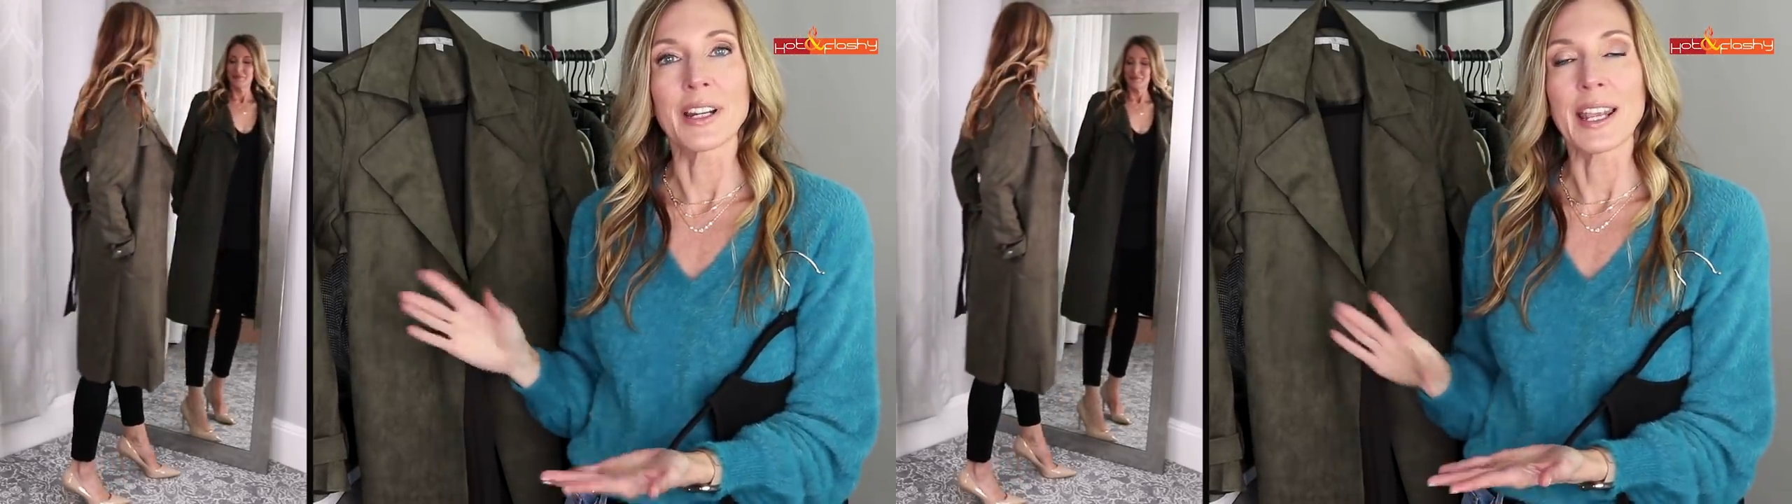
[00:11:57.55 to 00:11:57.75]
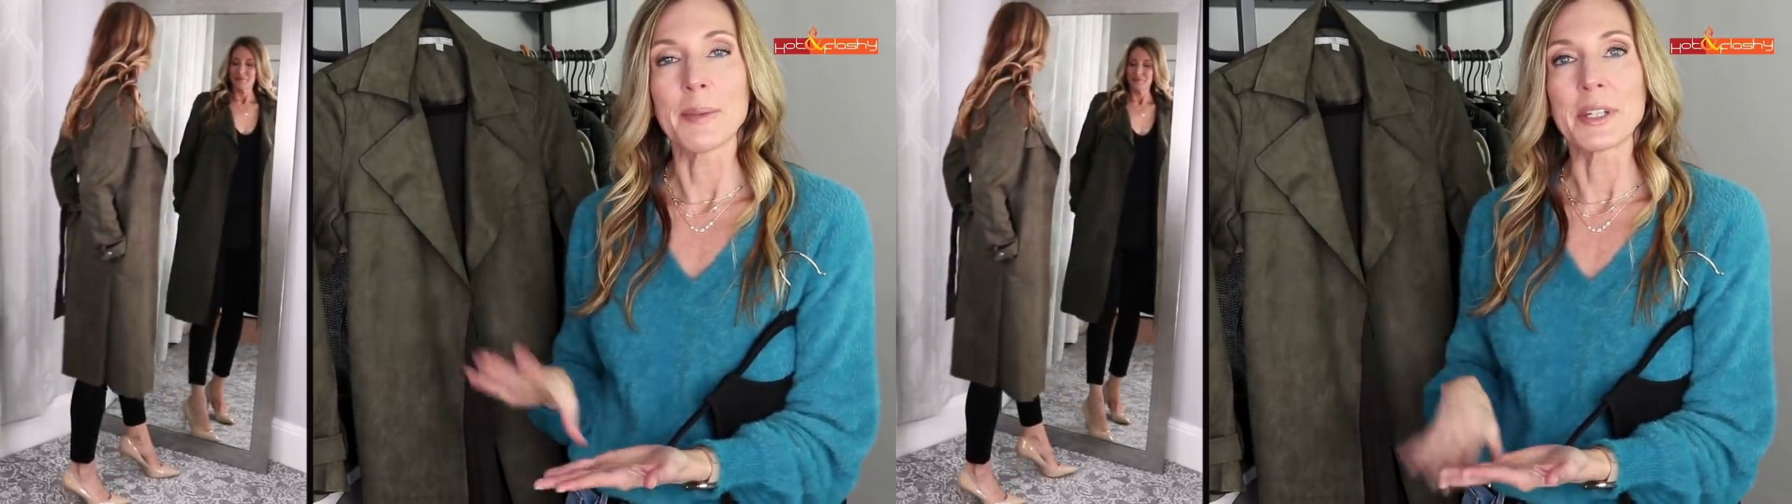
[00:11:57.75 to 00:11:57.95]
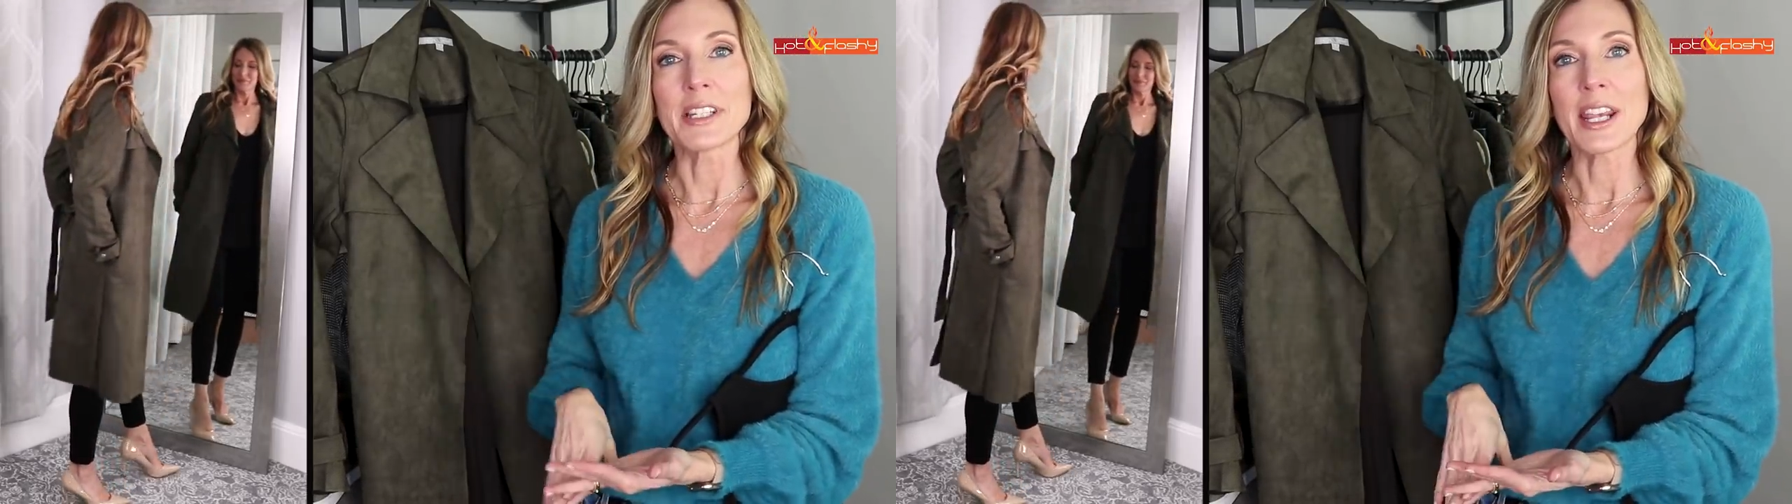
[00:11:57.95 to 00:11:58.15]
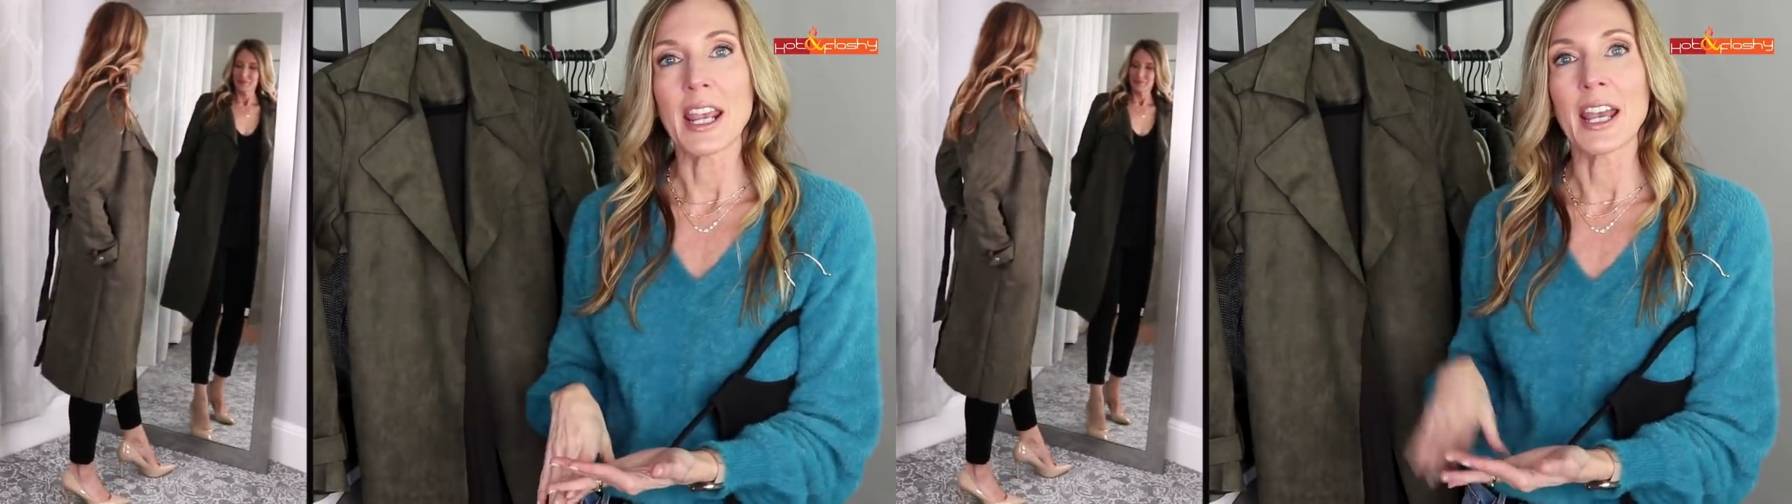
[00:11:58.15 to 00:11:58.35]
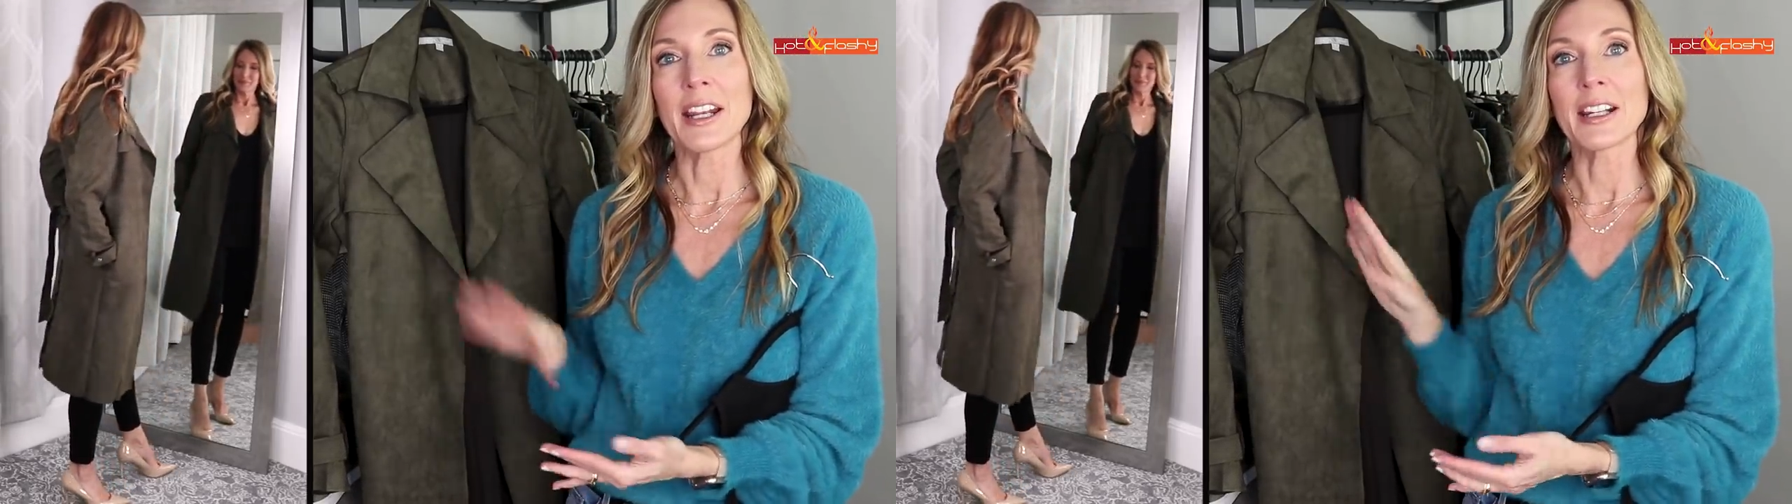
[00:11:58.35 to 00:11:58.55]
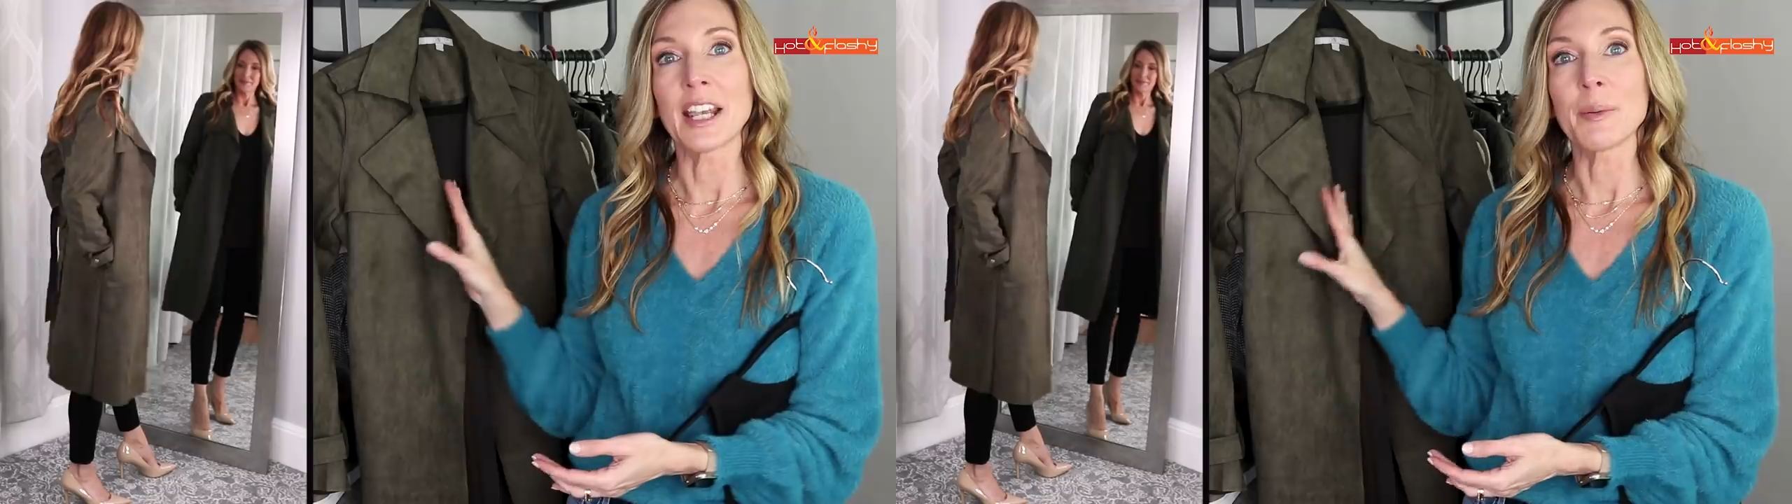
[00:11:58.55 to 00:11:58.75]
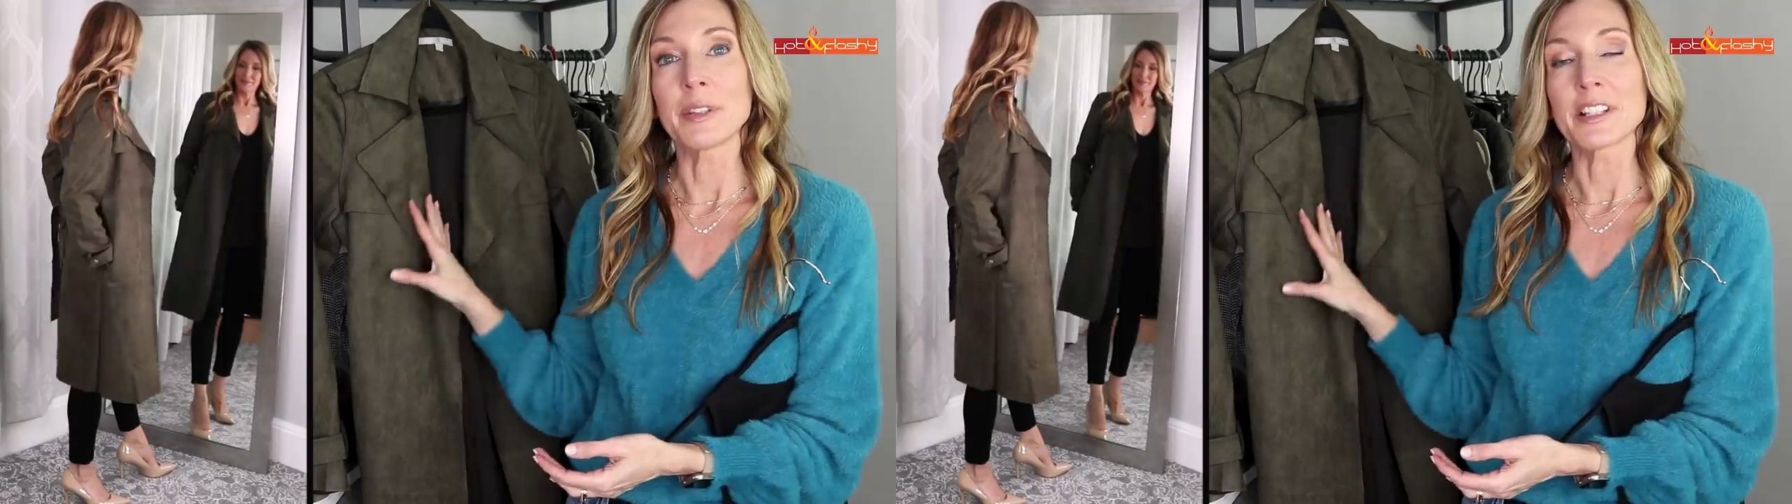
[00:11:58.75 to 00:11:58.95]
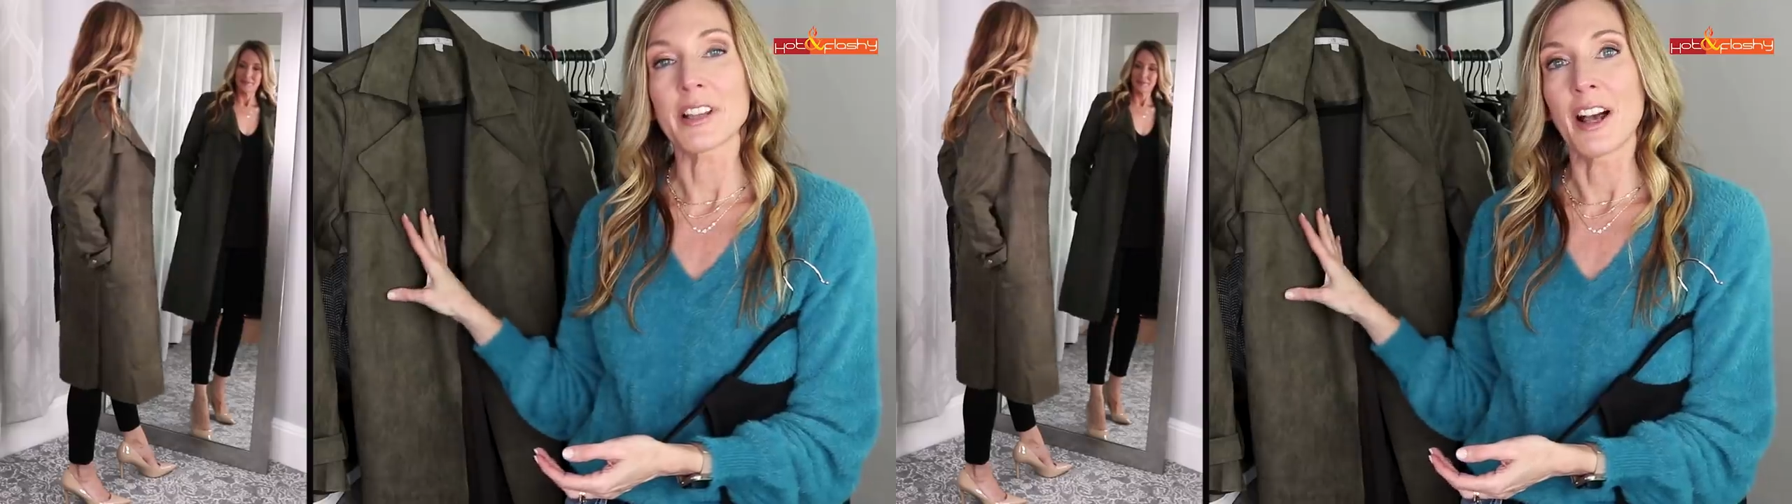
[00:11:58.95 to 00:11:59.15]
It came in tan, it came
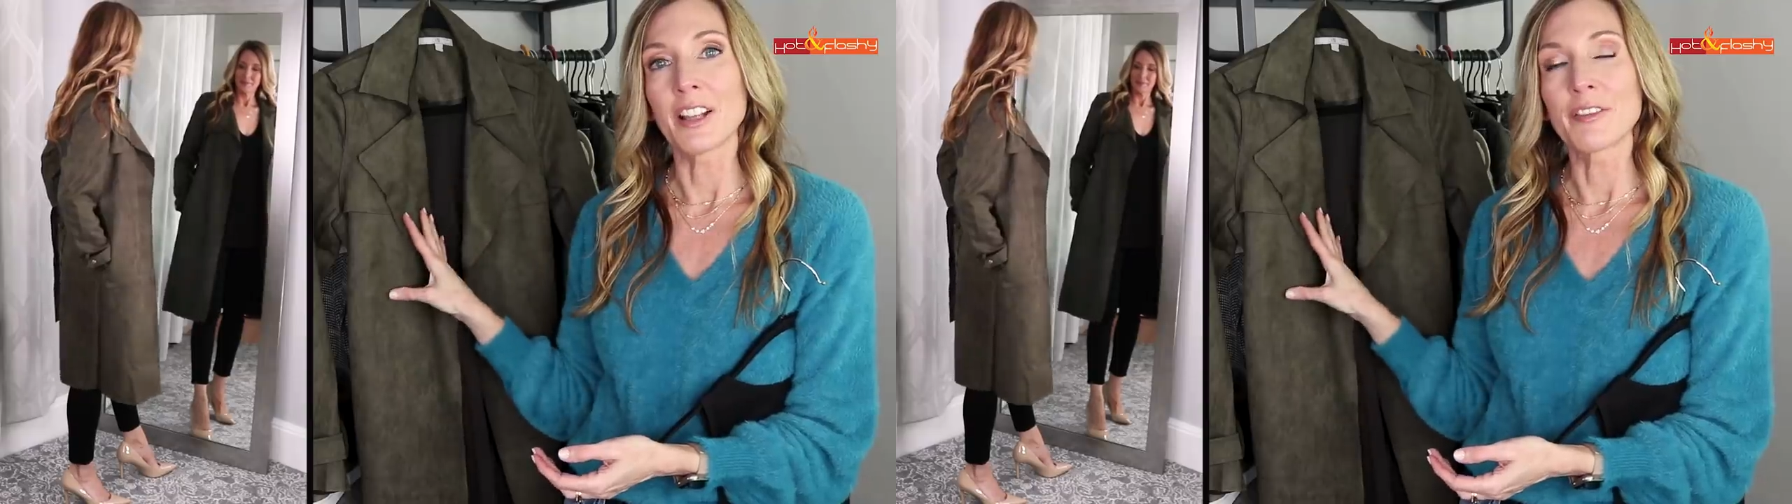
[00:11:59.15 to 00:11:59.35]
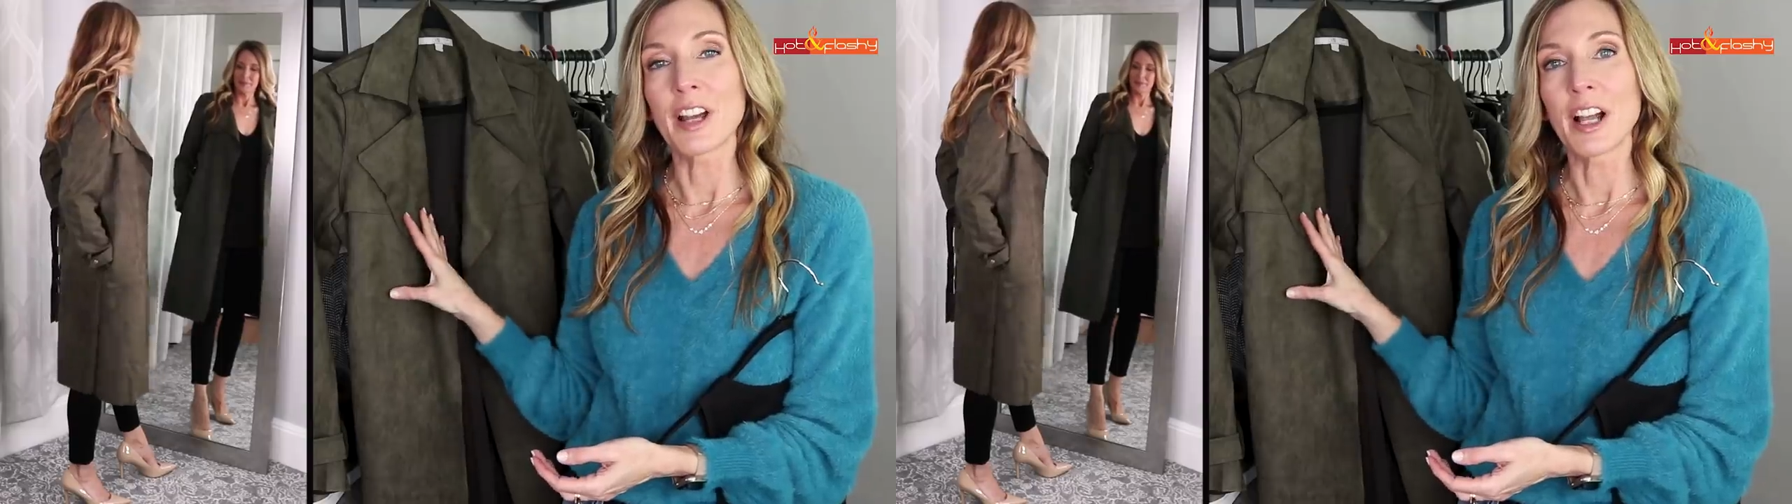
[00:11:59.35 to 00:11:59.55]
in this olive